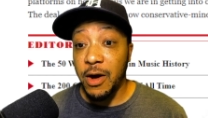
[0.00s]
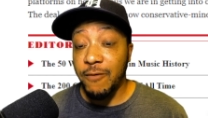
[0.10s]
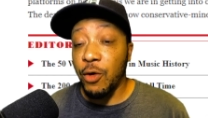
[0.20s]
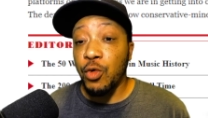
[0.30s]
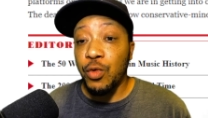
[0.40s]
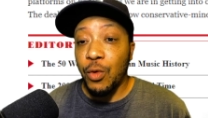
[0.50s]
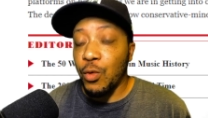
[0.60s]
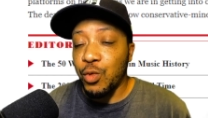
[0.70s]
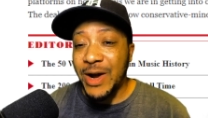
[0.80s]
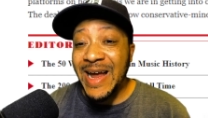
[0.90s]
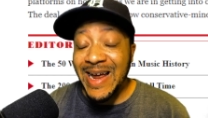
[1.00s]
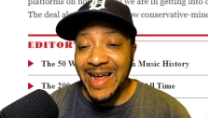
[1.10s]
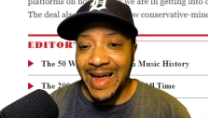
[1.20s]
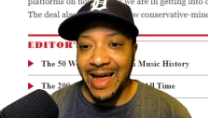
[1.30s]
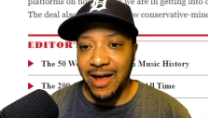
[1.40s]
for
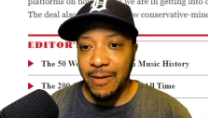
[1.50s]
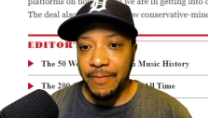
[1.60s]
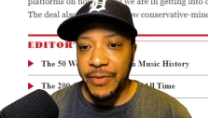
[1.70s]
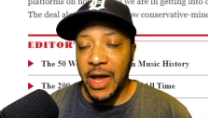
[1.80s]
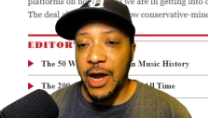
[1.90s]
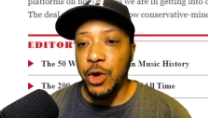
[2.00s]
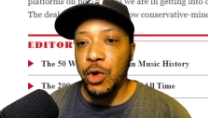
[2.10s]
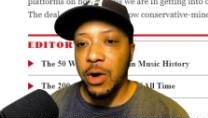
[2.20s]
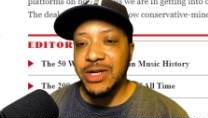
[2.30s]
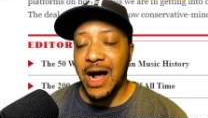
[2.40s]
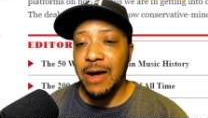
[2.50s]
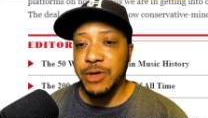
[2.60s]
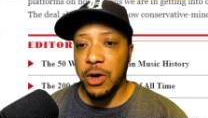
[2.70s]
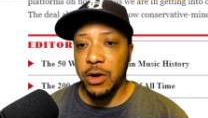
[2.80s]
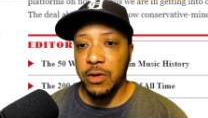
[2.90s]
reading a New York Times
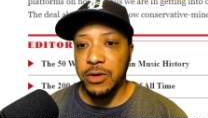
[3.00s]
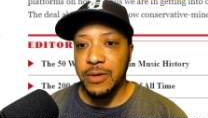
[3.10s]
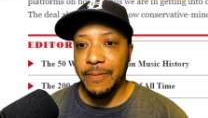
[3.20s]
article